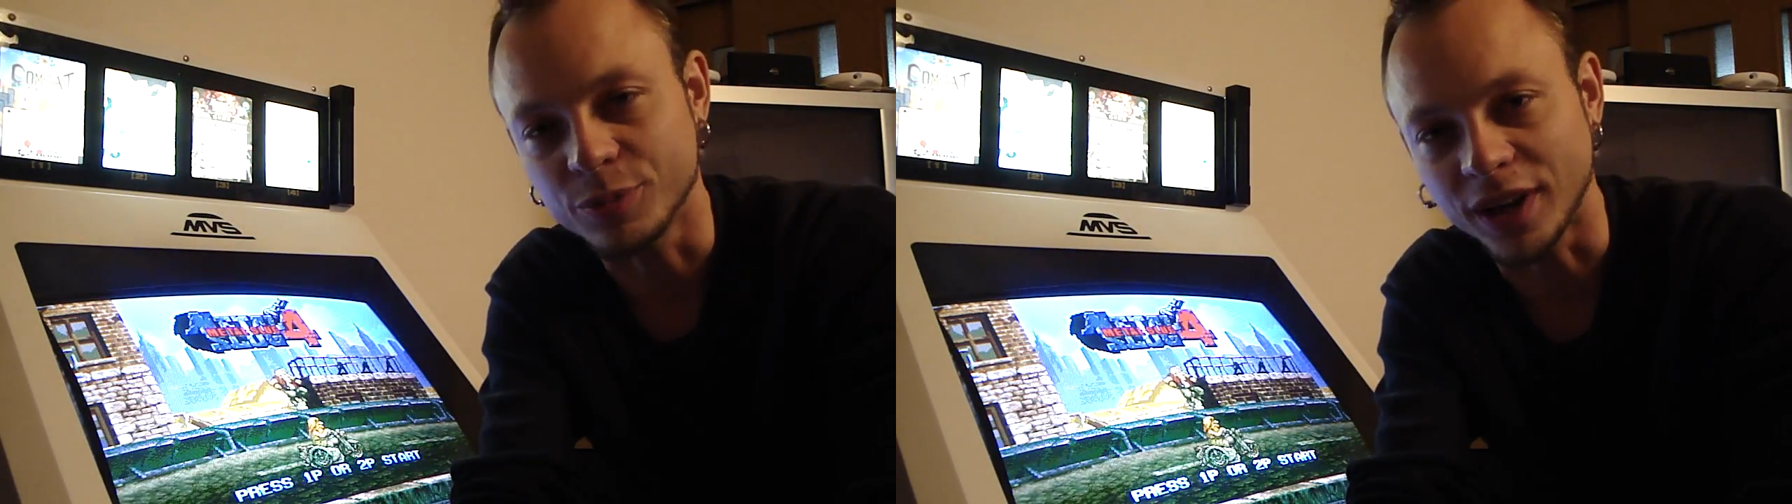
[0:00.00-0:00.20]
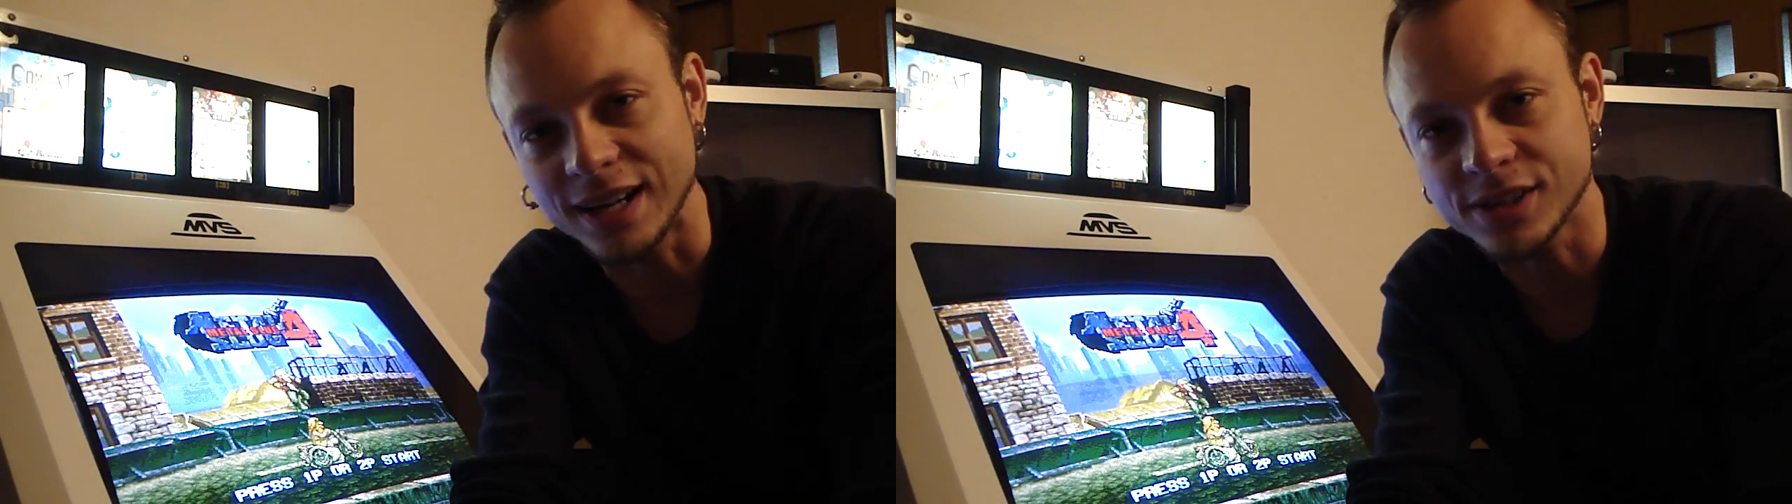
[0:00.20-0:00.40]

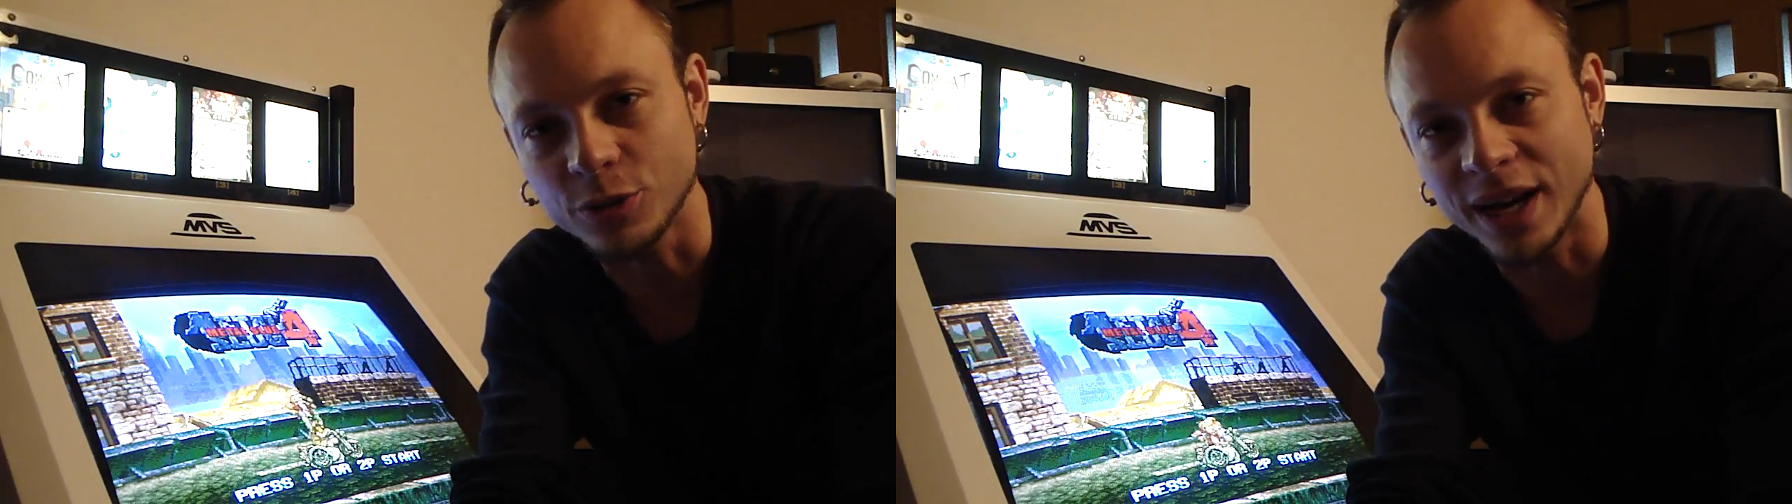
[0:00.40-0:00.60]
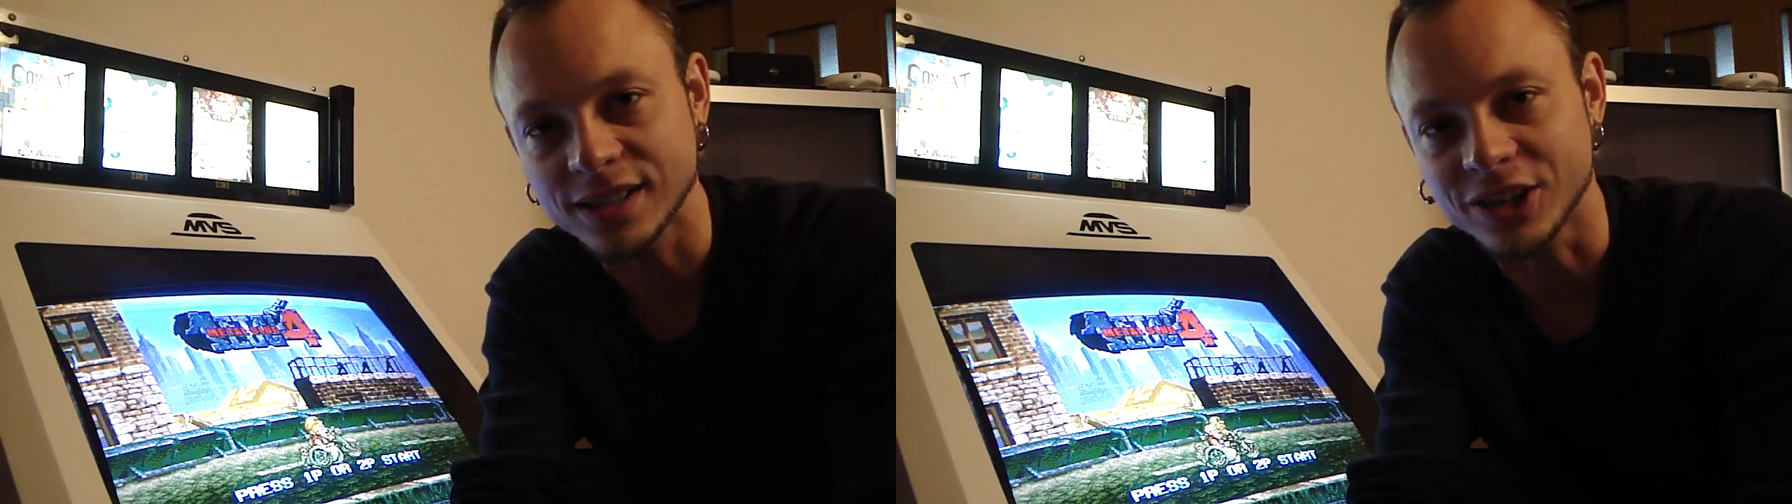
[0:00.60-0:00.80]
Blaster
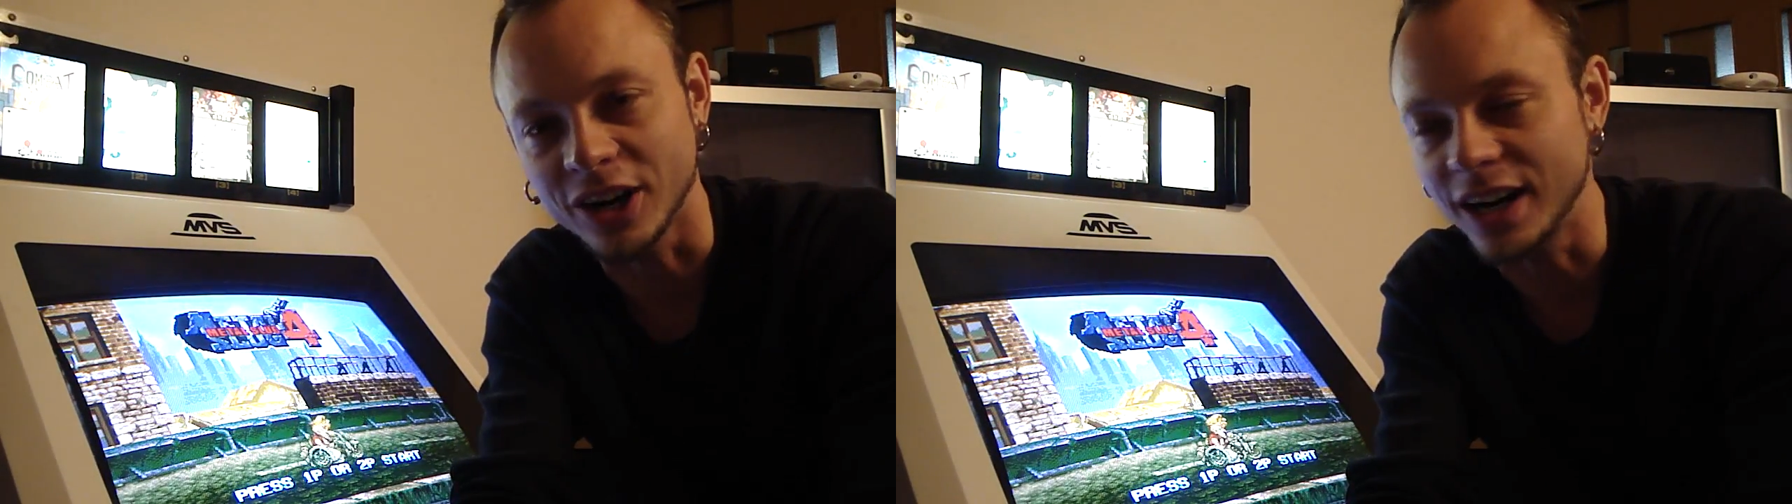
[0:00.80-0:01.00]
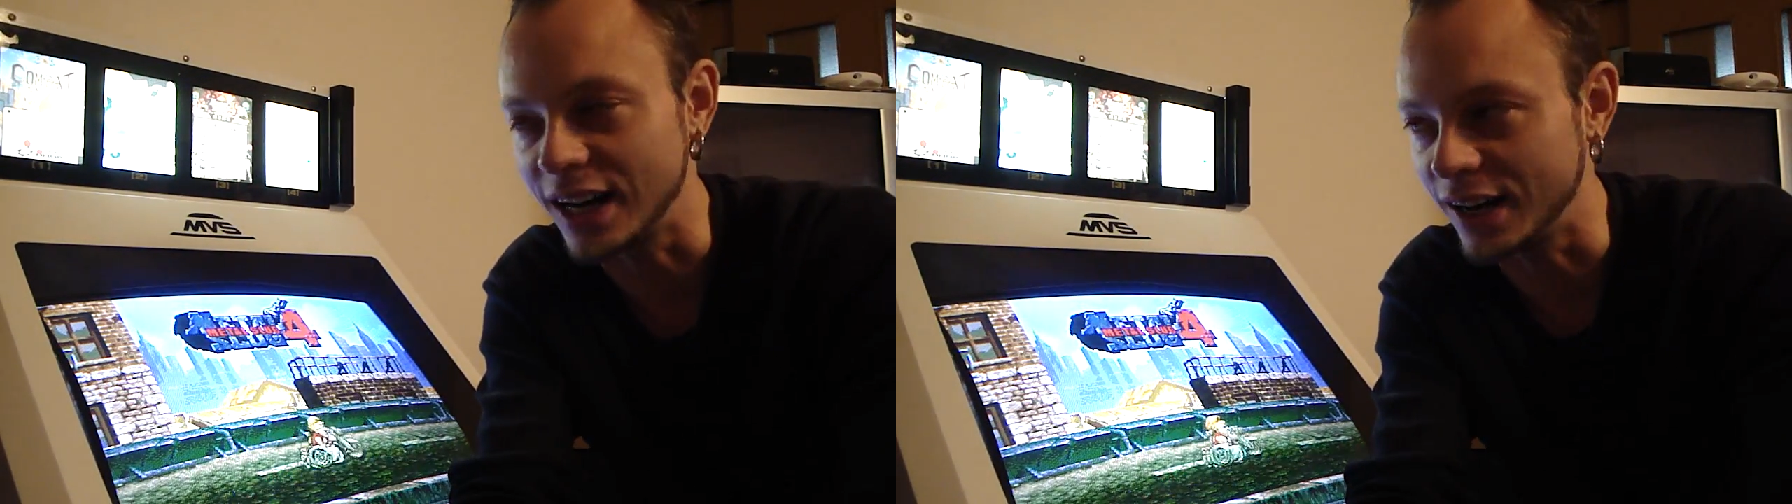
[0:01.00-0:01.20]
Master,
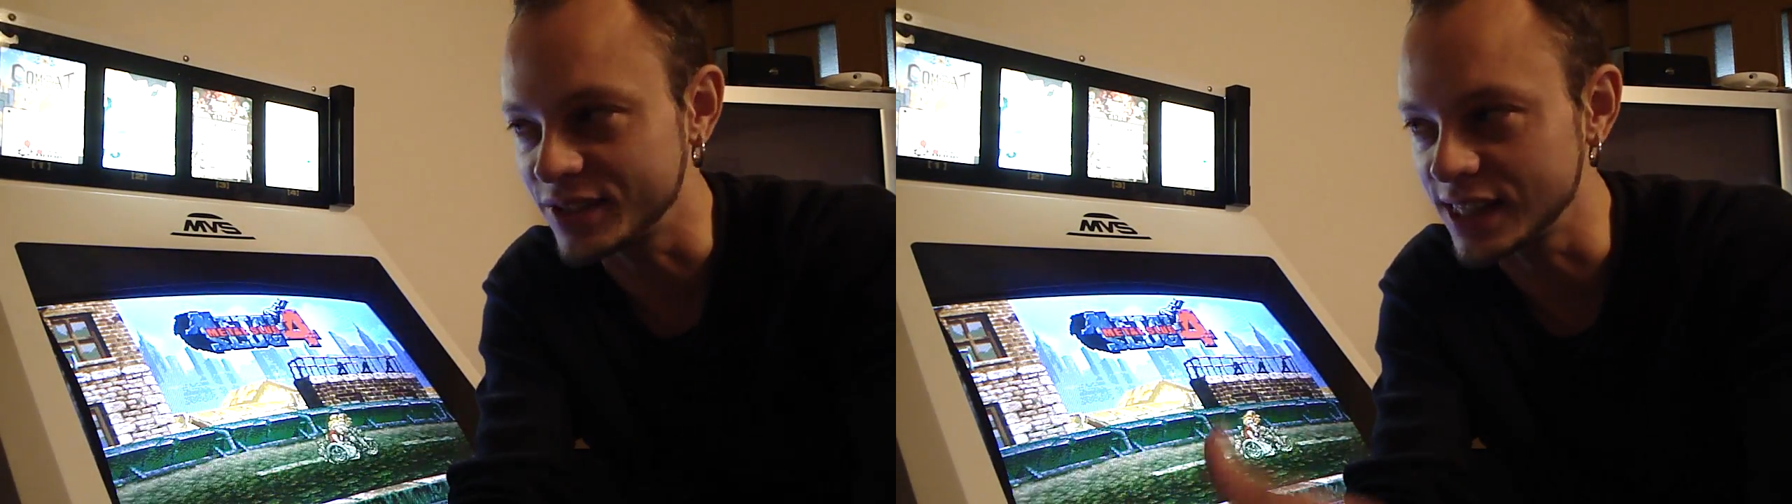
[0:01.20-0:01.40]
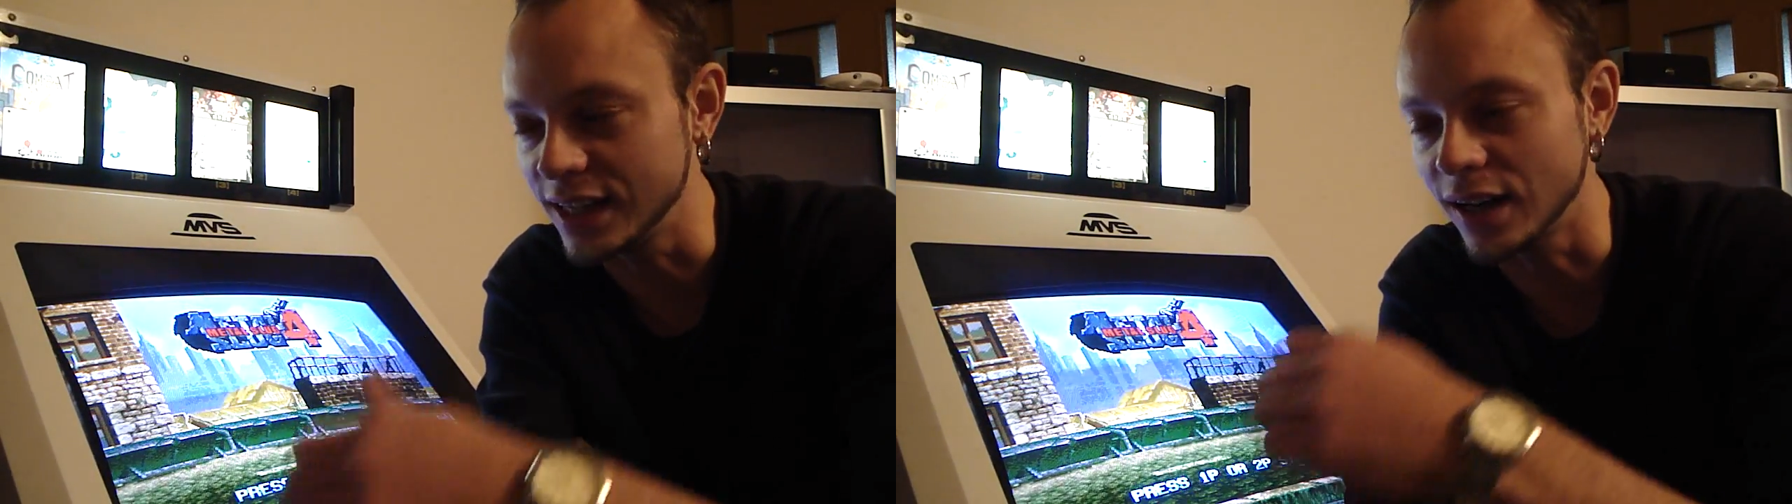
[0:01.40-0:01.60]
and I've seen